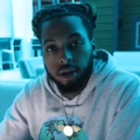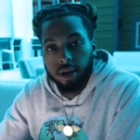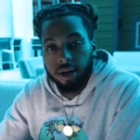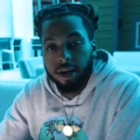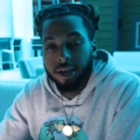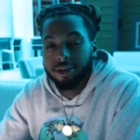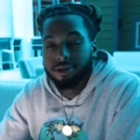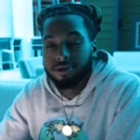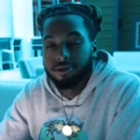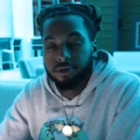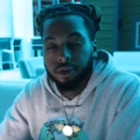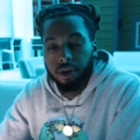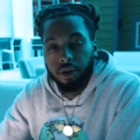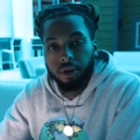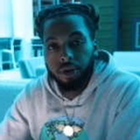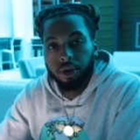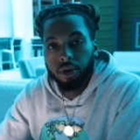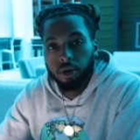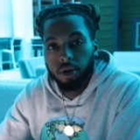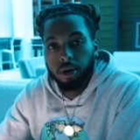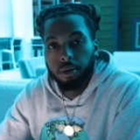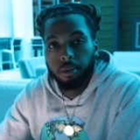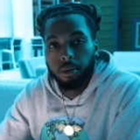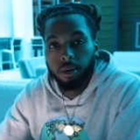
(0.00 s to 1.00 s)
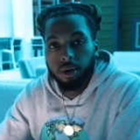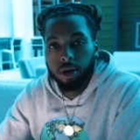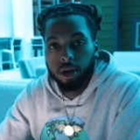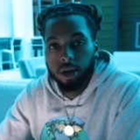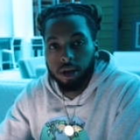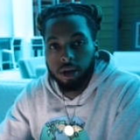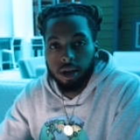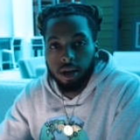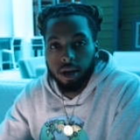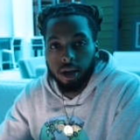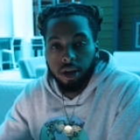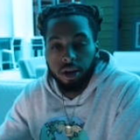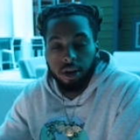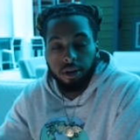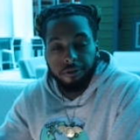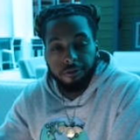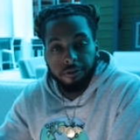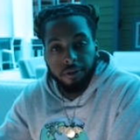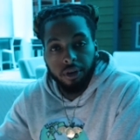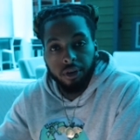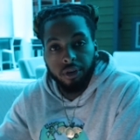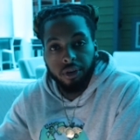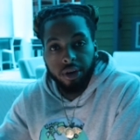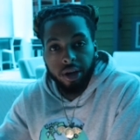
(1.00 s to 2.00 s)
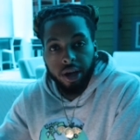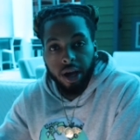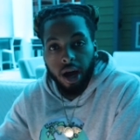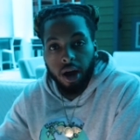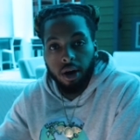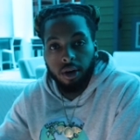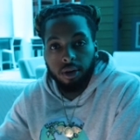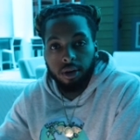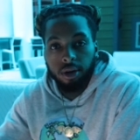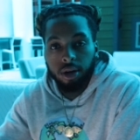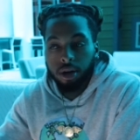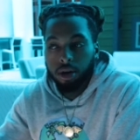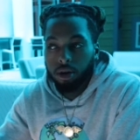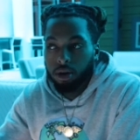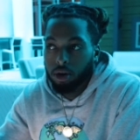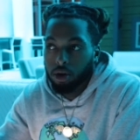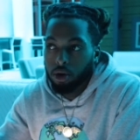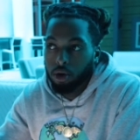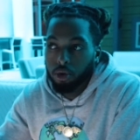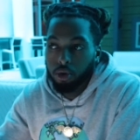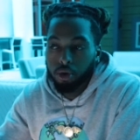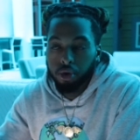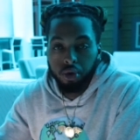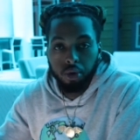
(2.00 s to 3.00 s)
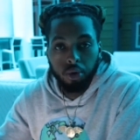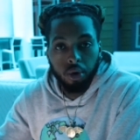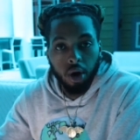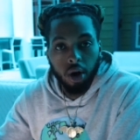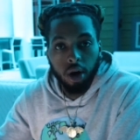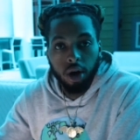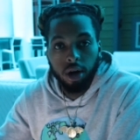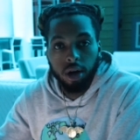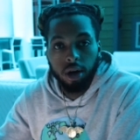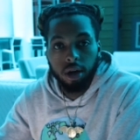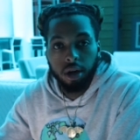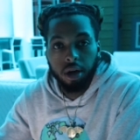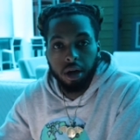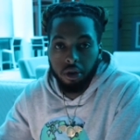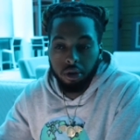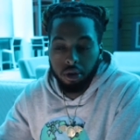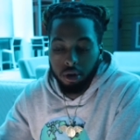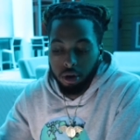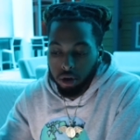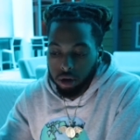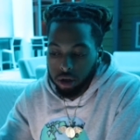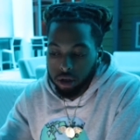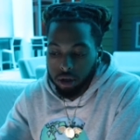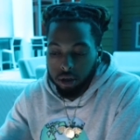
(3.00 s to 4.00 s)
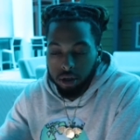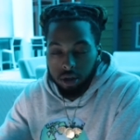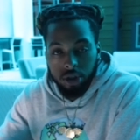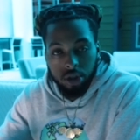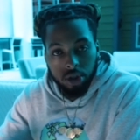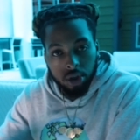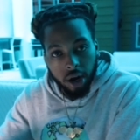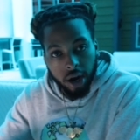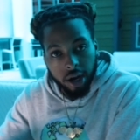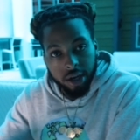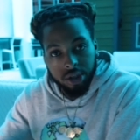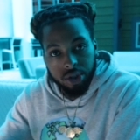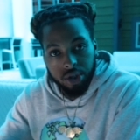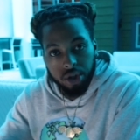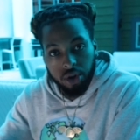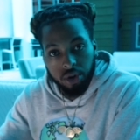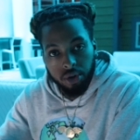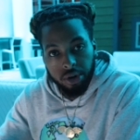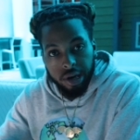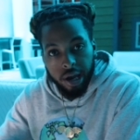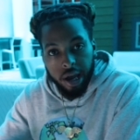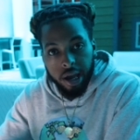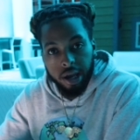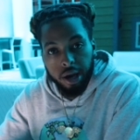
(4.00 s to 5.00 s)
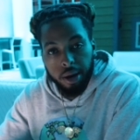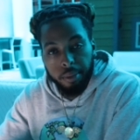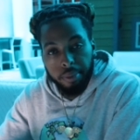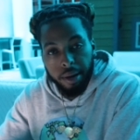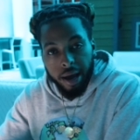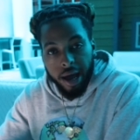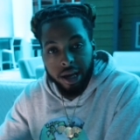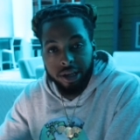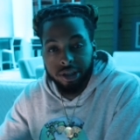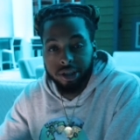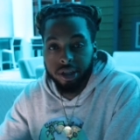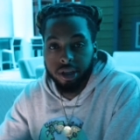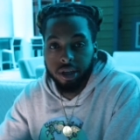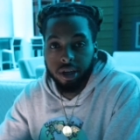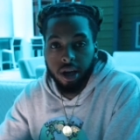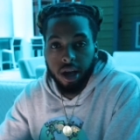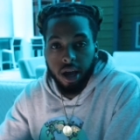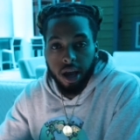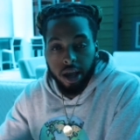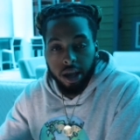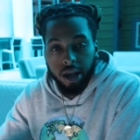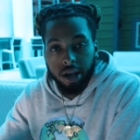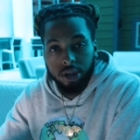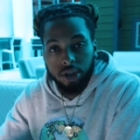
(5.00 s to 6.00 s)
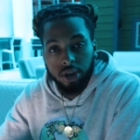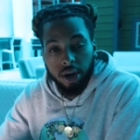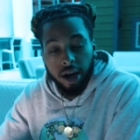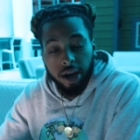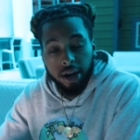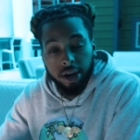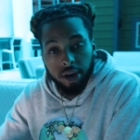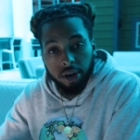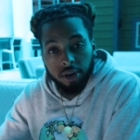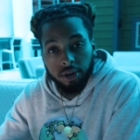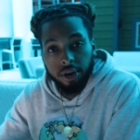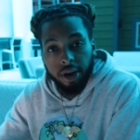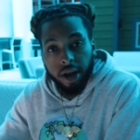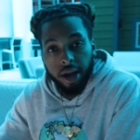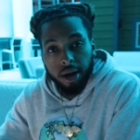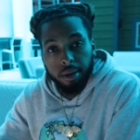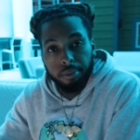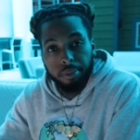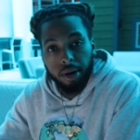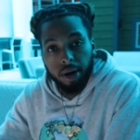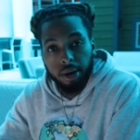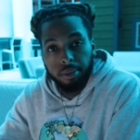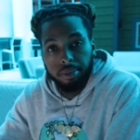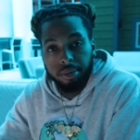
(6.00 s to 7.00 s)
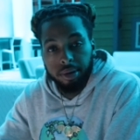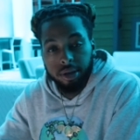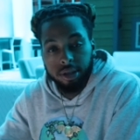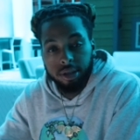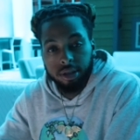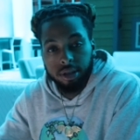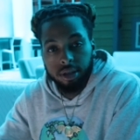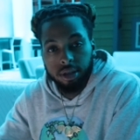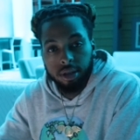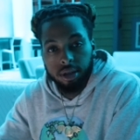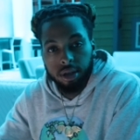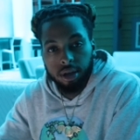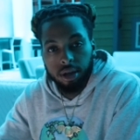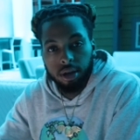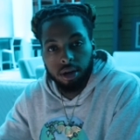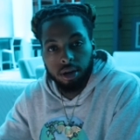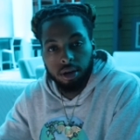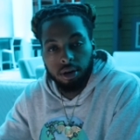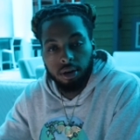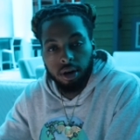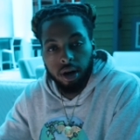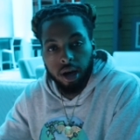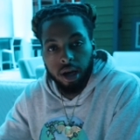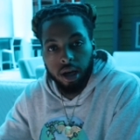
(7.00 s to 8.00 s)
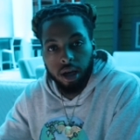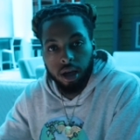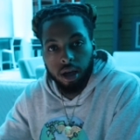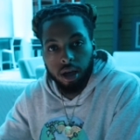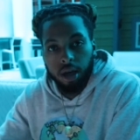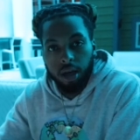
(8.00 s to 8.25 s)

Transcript: That's very normal. You're figuring out who you are you're trying to create your passion, you're trying to create a purpose, right?